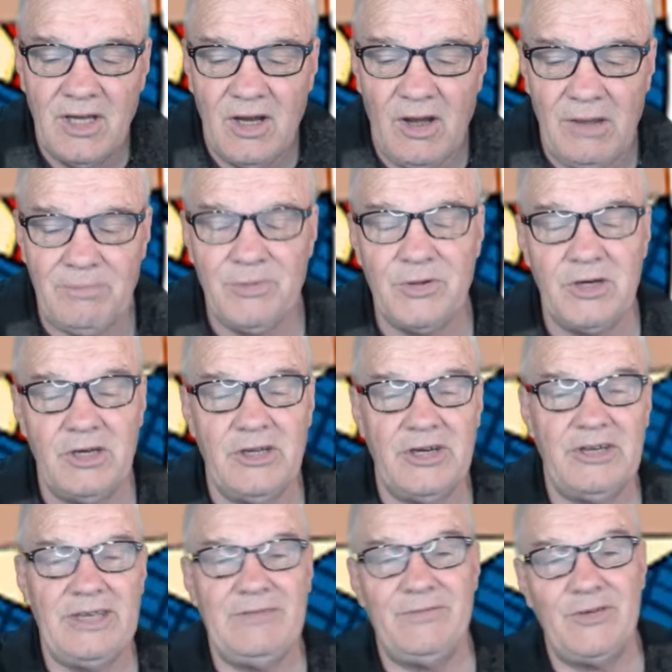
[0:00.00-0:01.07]
I put a lot
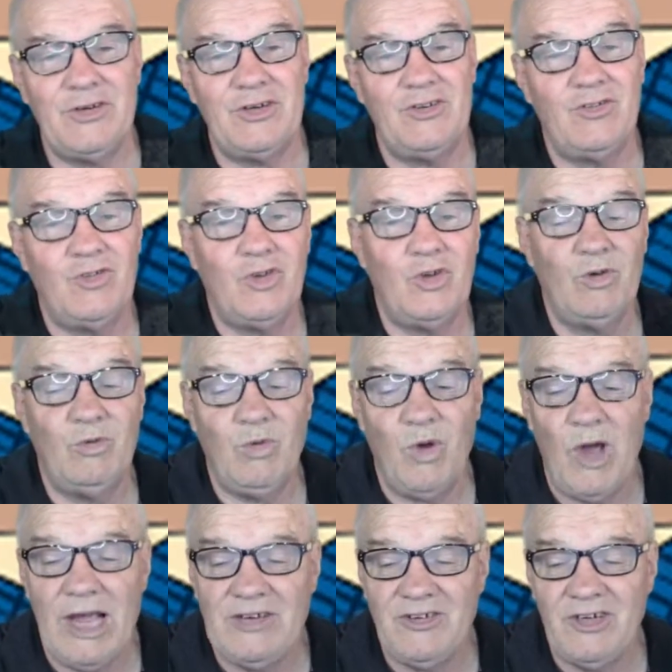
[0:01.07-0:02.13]
of effort into
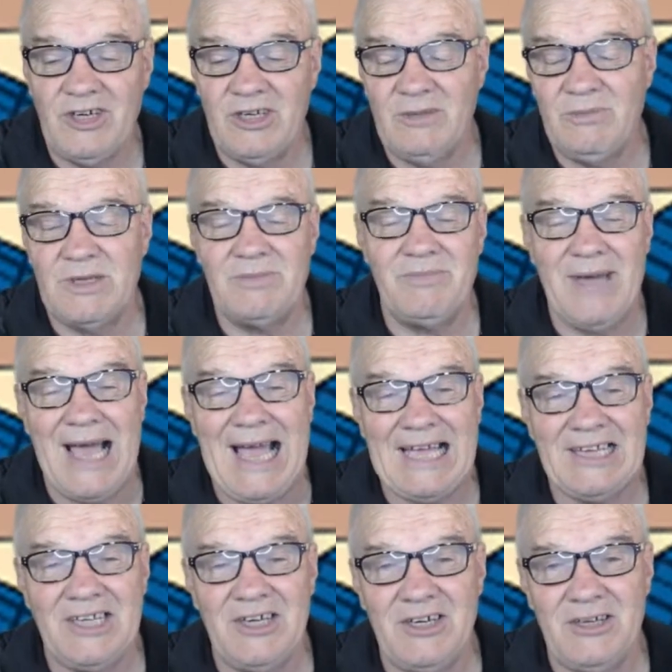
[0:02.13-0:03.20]
writing them and
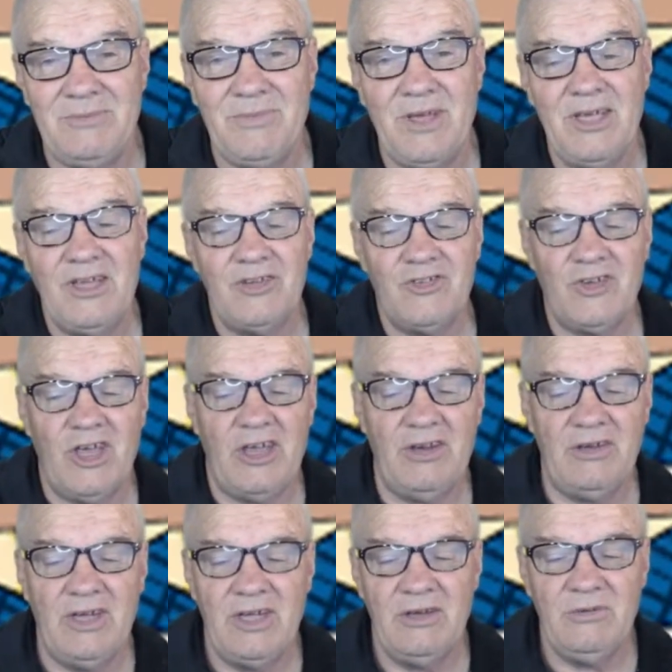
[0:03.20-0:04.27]
marking them.
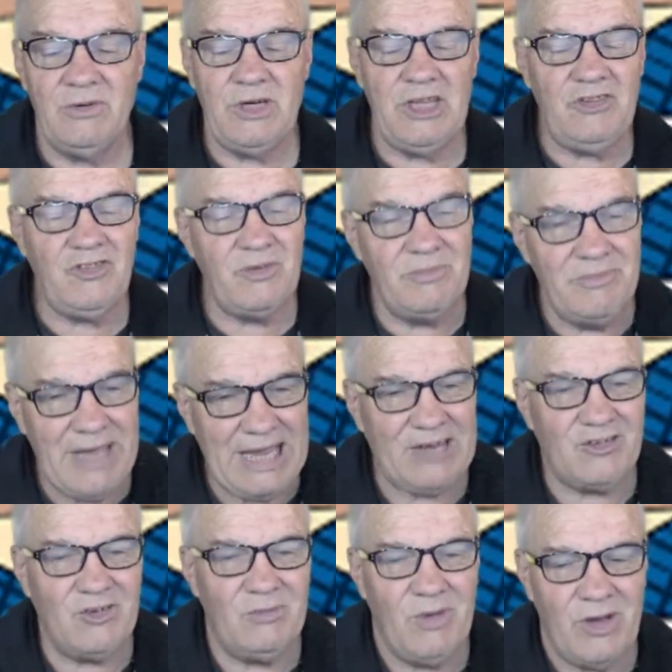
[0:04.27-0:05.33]
So we need to
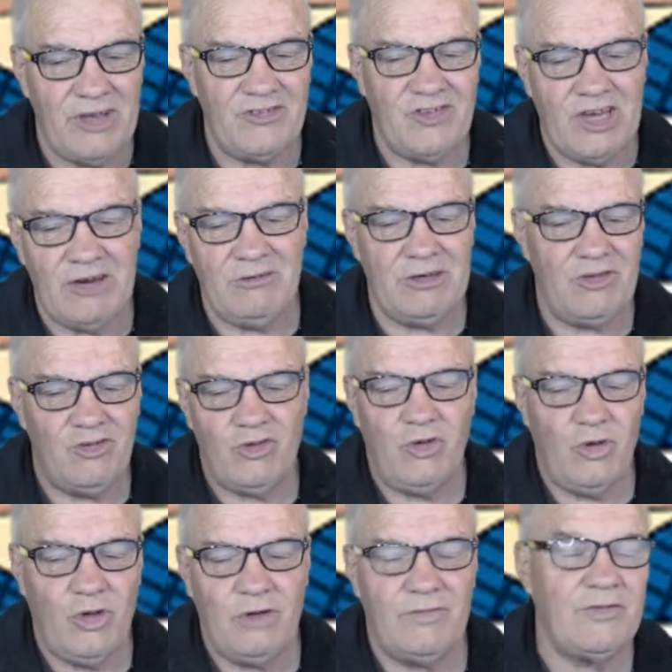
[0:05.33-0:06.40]
maximise our
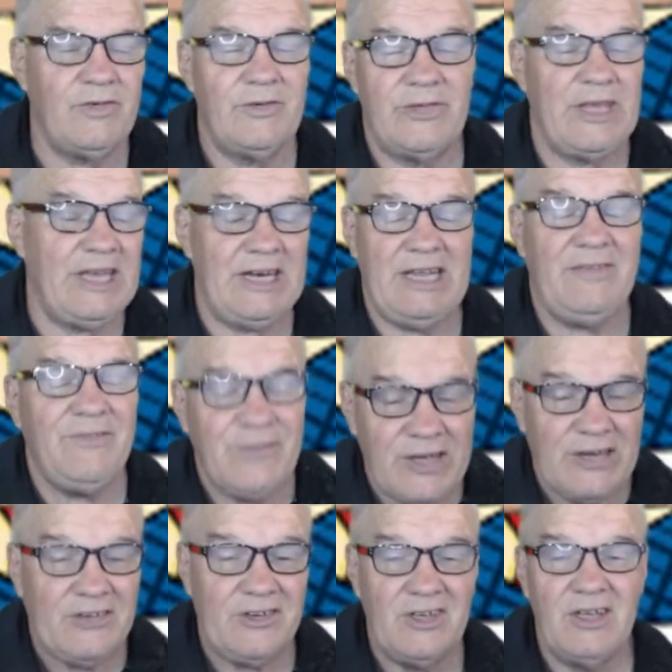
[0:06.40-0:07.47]
return from that
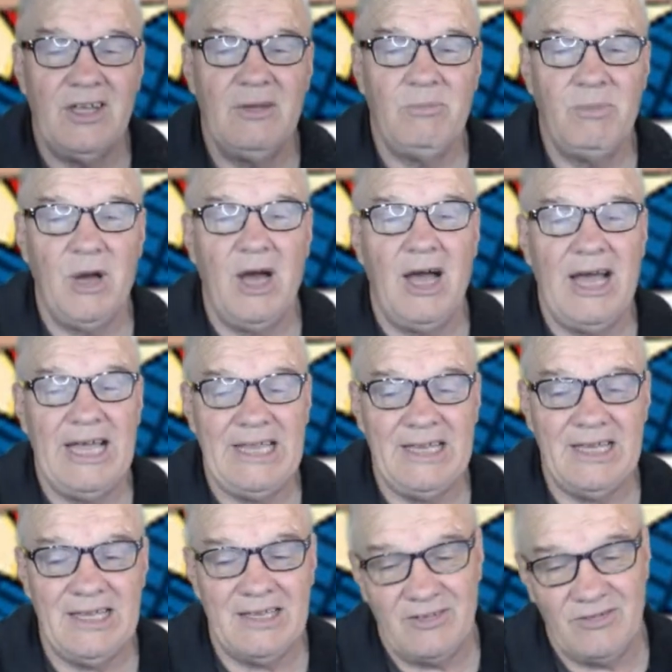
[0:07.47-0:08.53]
effort
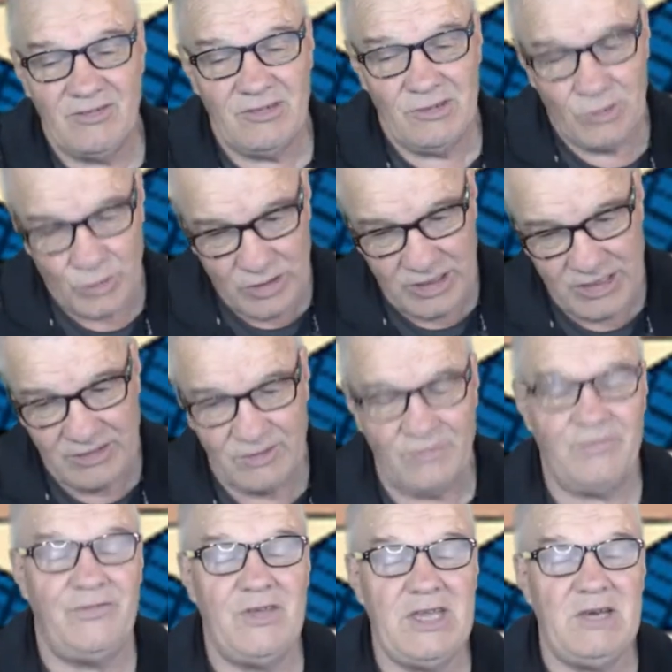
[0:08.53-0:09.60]
by looking at the
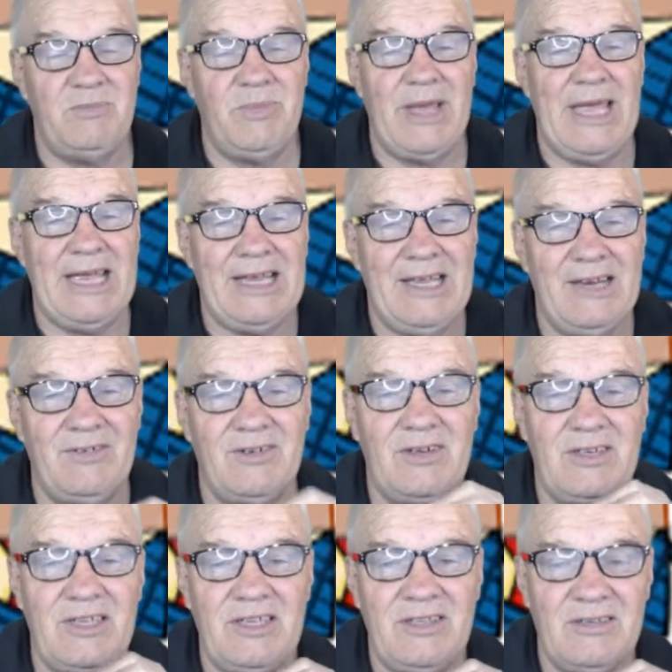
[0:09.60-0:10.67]
feedback
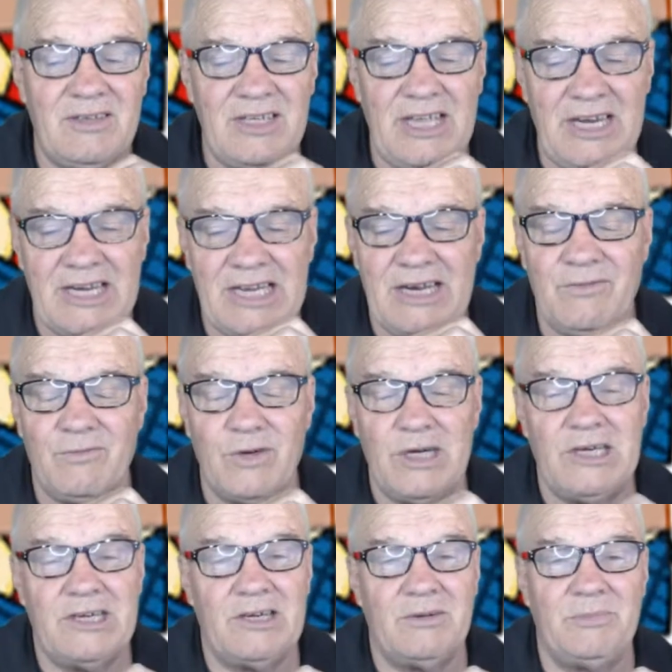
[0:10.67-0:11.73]
and getting
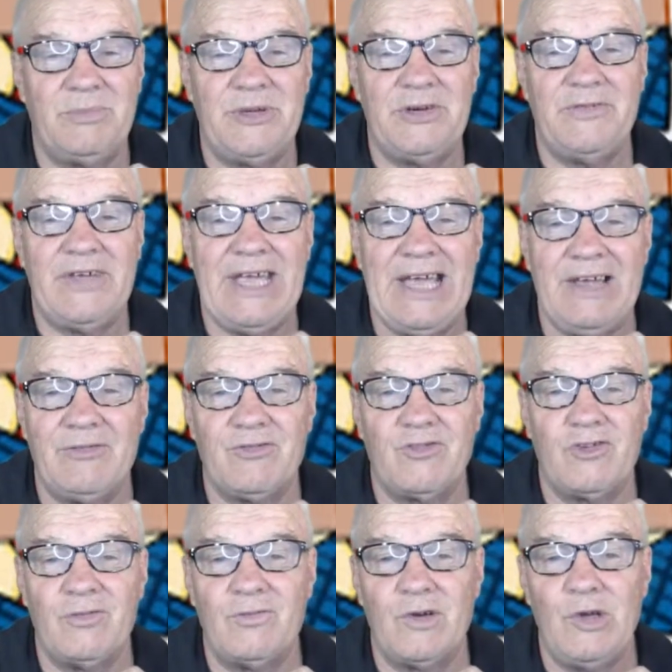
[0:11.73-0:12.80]
every little bit of
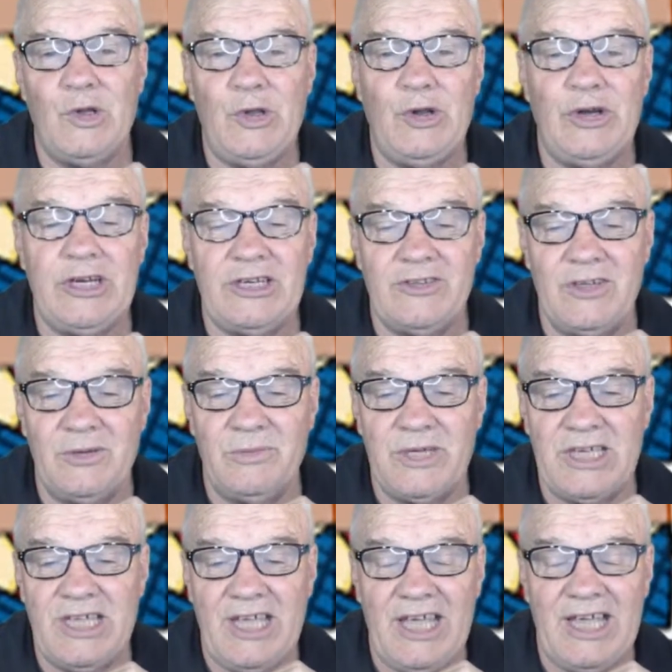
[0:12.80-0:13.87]
ounce of learning that
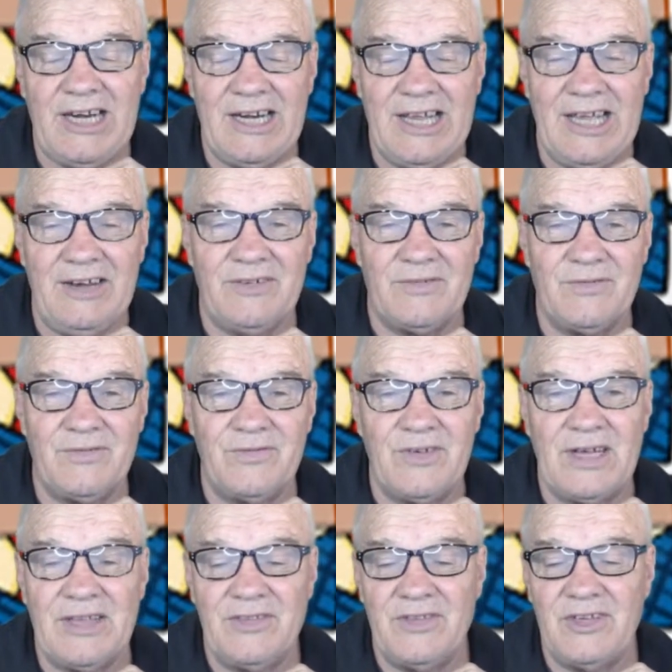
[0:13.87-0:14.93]
we can out of
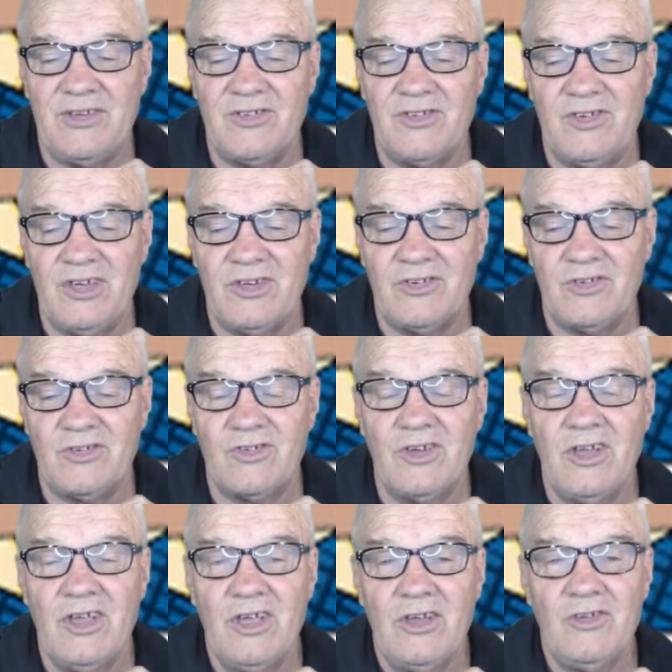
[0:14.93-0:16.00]
these tests.
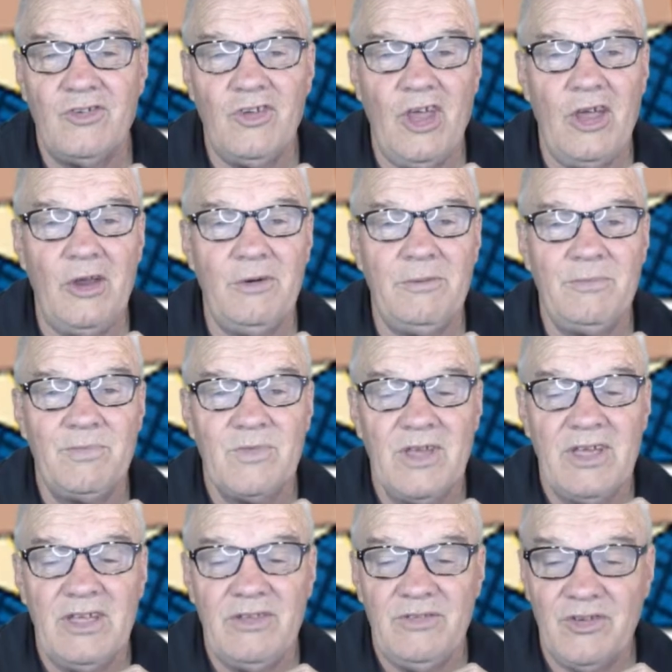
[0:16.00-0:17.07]
So
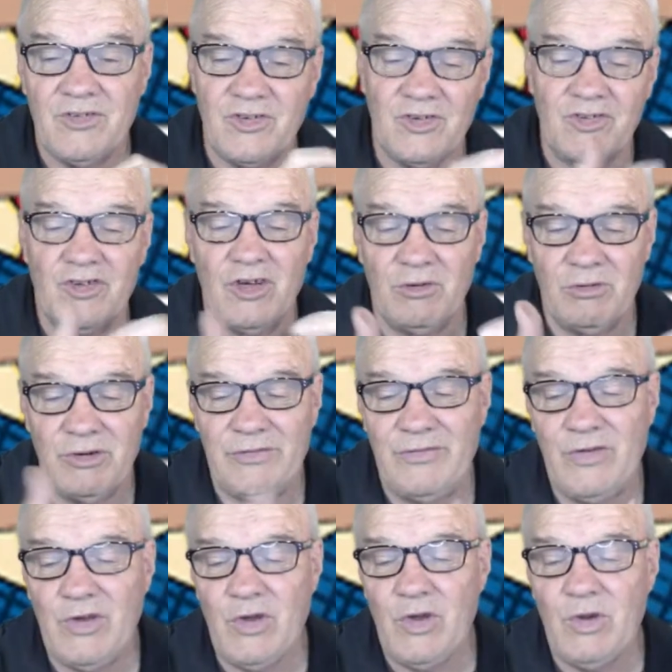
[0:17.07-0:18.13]
this is a
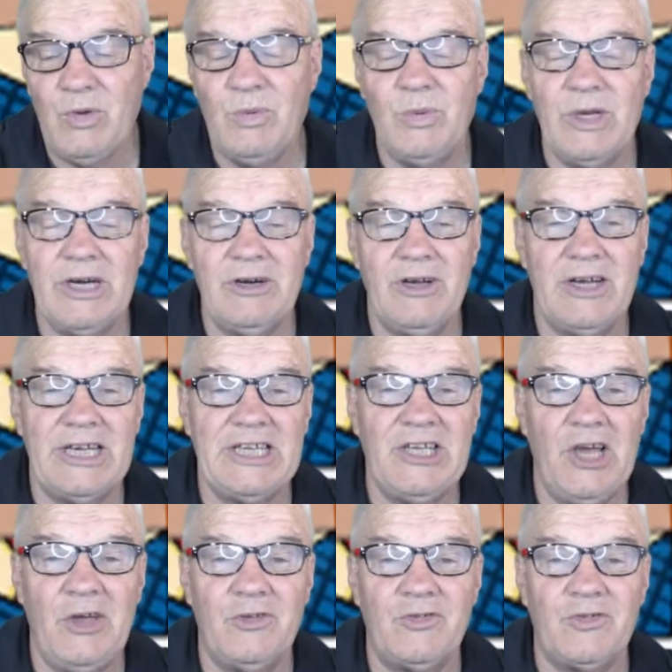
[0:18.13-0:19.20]
review where I
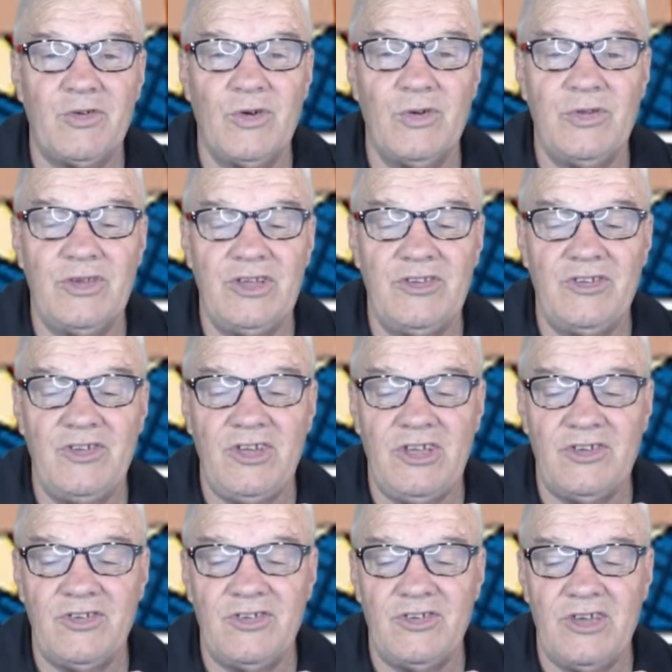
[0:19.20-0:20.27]
go through the
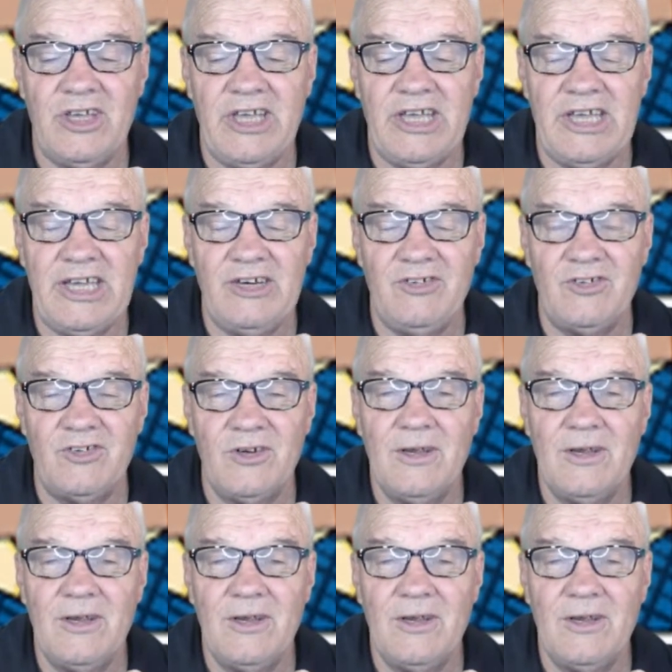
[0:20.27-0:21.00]
test and,